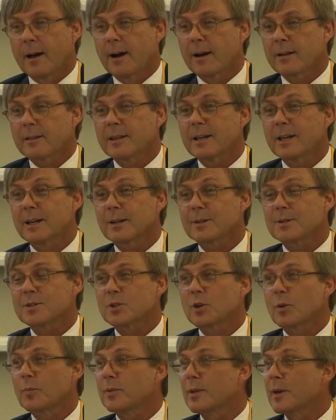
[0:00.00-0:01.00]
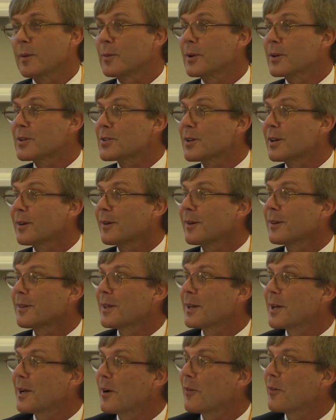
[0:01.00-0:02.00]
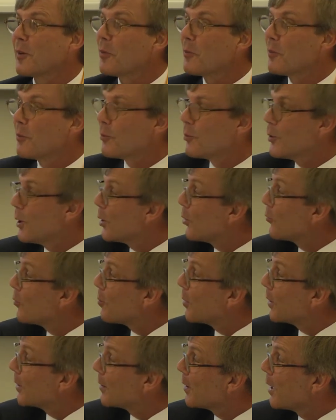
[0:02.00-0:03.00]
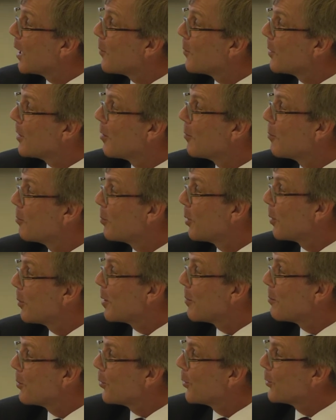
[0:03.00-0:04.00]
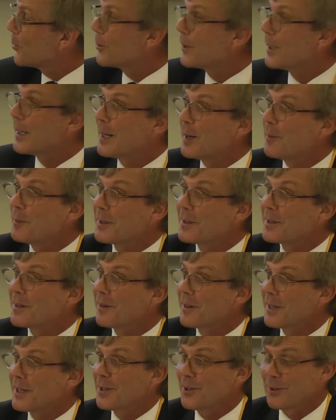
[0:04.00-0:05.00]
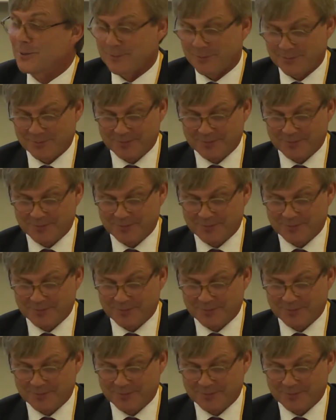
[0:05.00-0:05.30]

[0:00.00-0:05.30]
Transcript: I think I'll stop there because I think I've run over my time and I've probably bored you a little bit. Thank you.